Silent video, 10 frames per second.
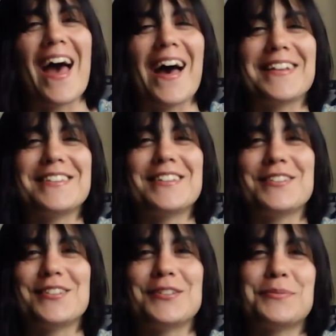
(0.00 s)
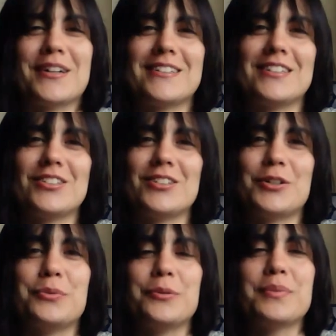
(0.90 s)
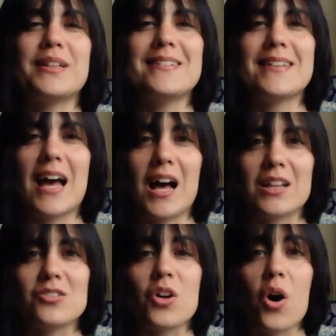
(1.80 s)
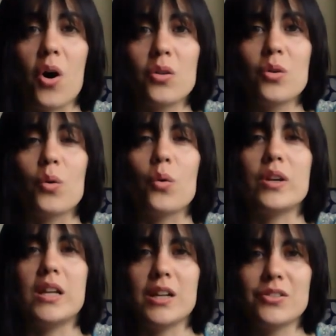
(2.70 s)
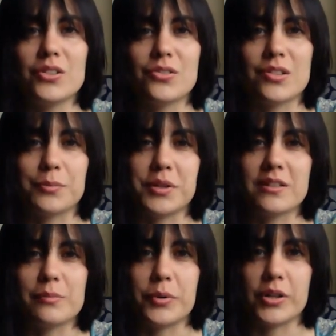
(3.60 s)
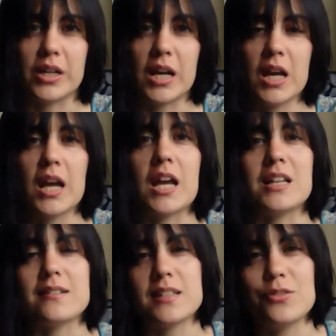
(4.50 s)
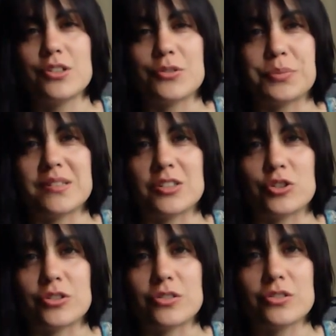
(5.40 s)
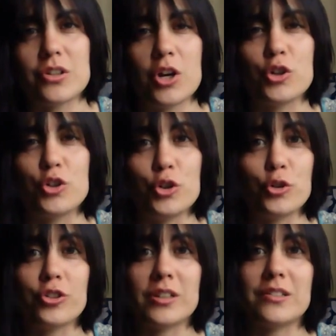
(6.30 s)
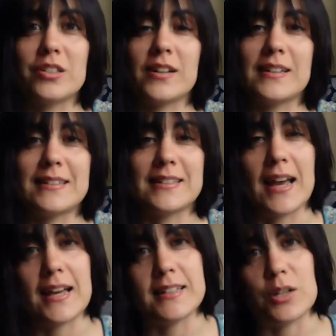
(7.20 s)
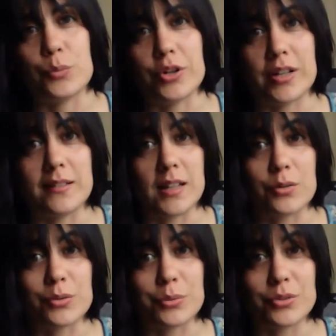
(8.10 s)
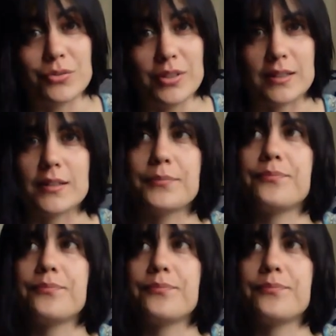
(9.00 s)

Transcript: and the practitioner will place their hands on or near to the recipient's body in a series of positions, usually starting at the head and working down toward the feet.